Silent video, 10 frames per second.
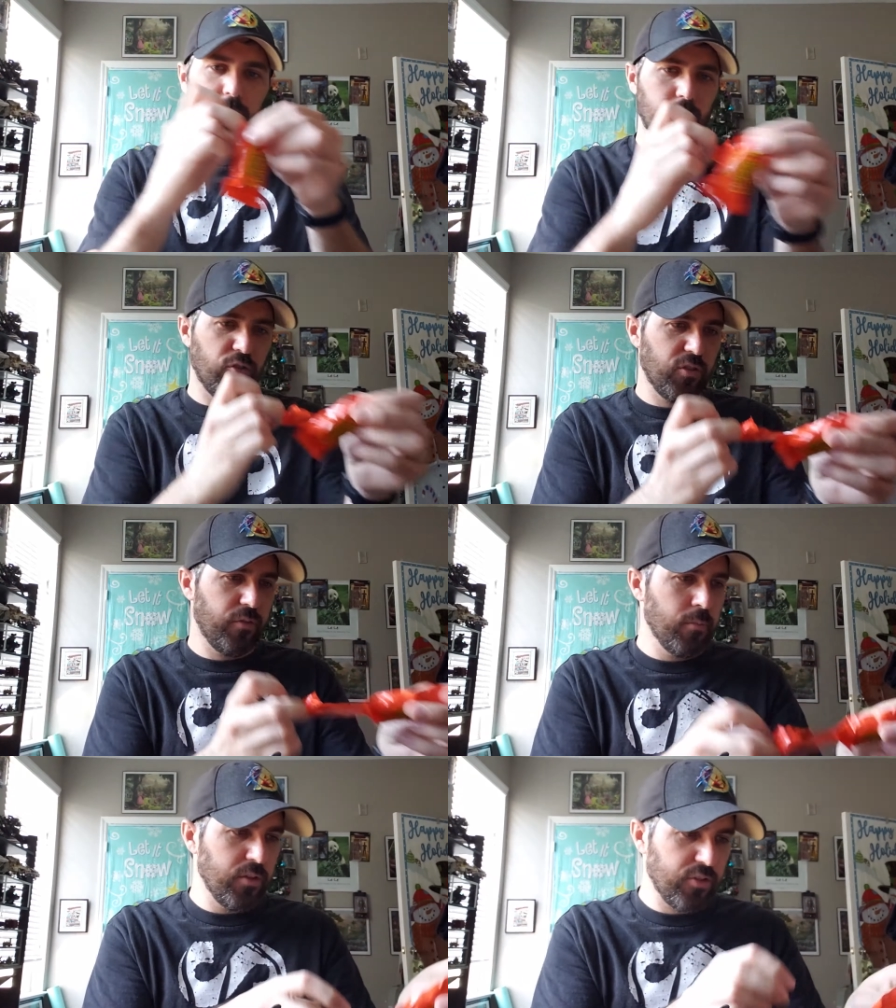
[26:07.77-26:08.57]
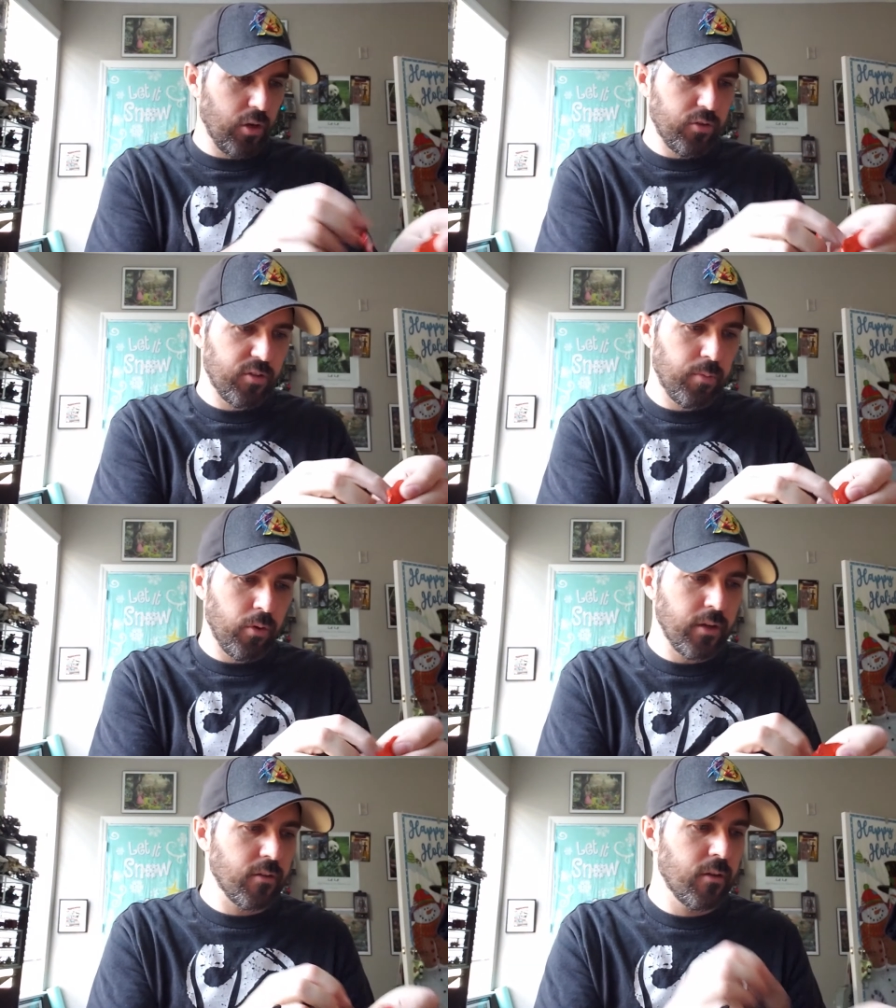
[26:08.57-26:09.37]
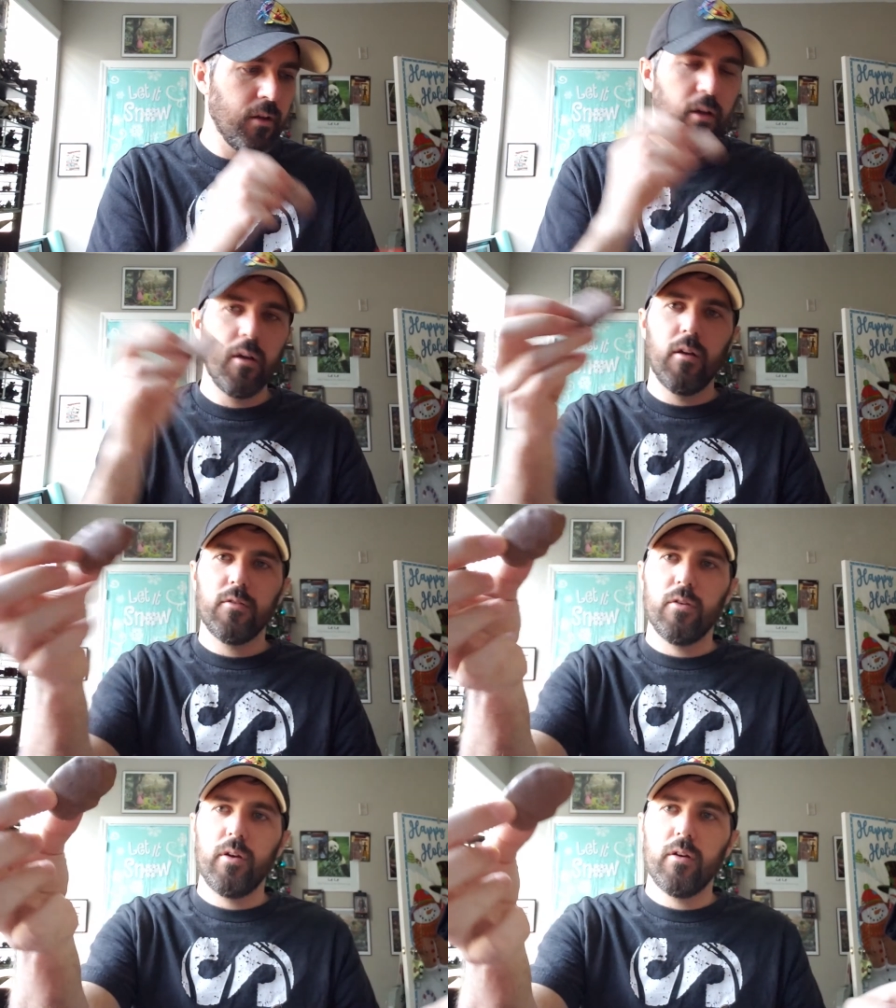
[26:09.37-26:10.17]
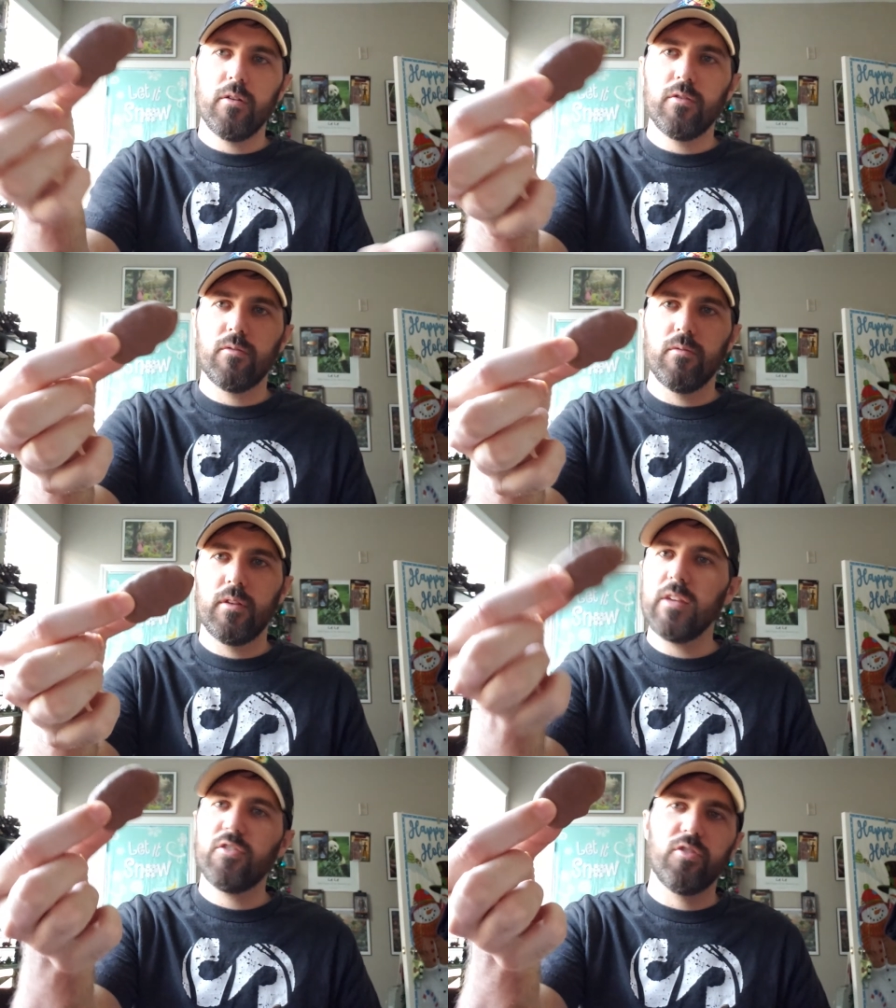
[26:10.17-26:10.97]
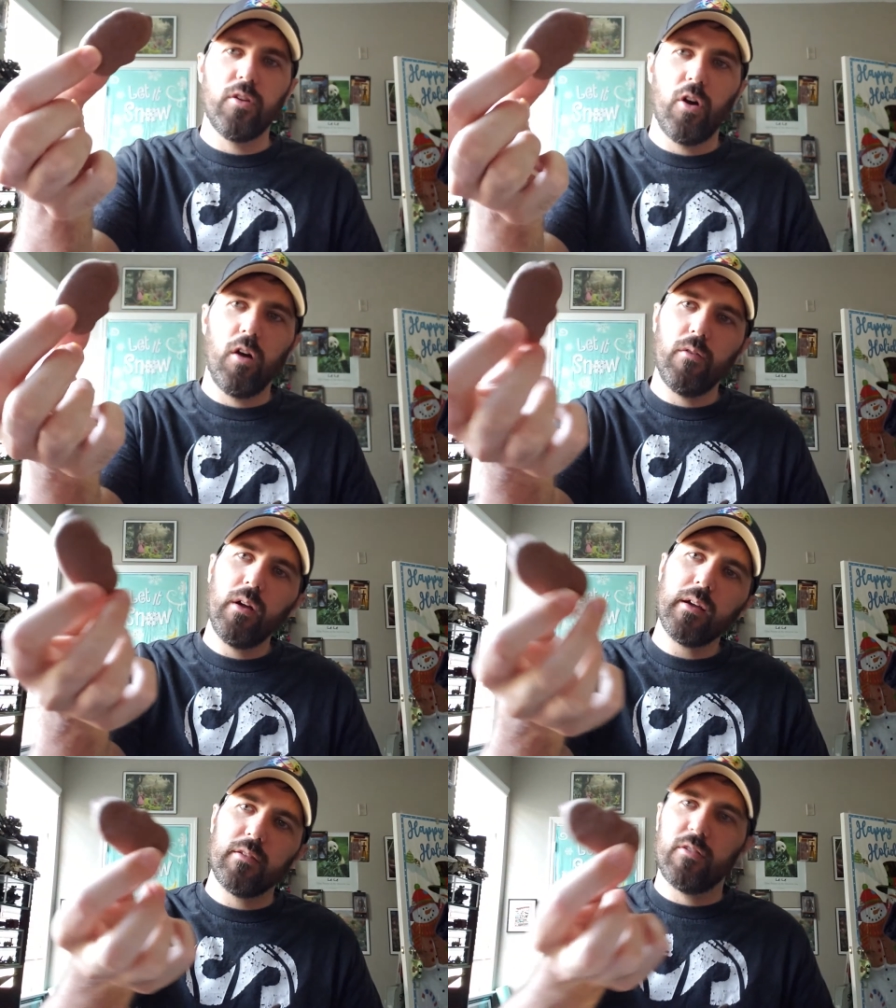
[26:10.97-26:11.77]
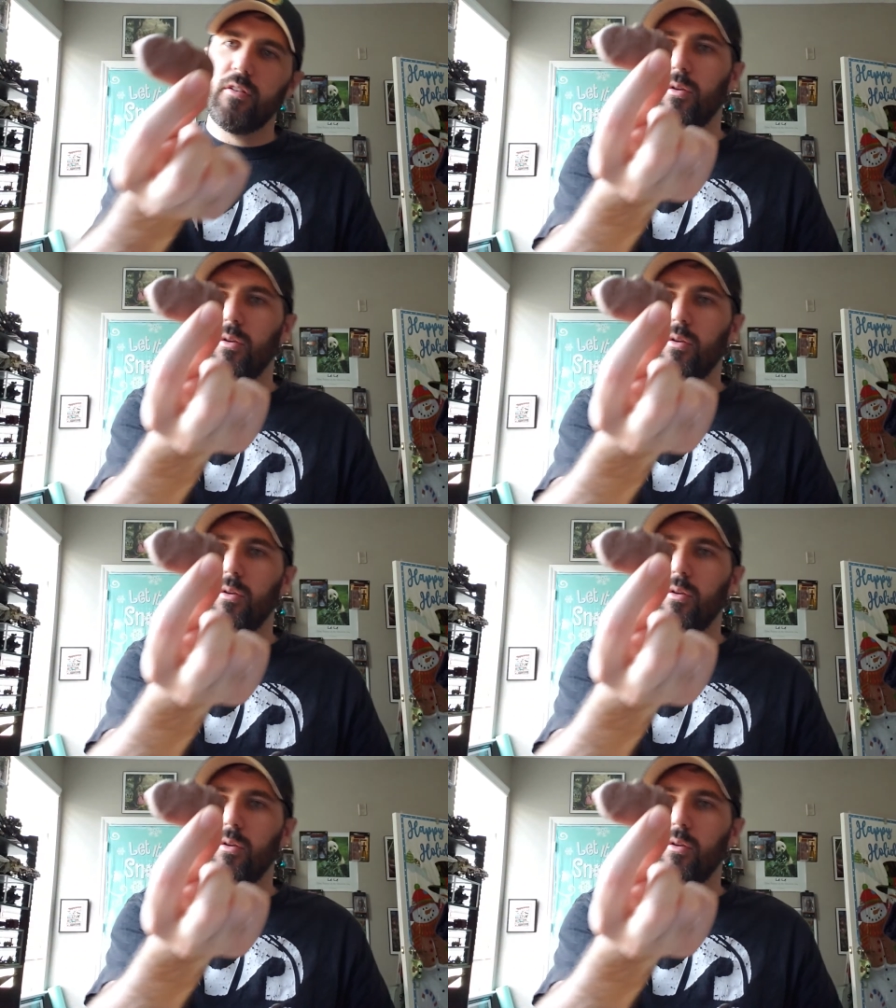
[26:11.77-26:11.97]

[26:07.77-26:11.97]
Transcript: which was a few months ago at this point. So this is I guess it's an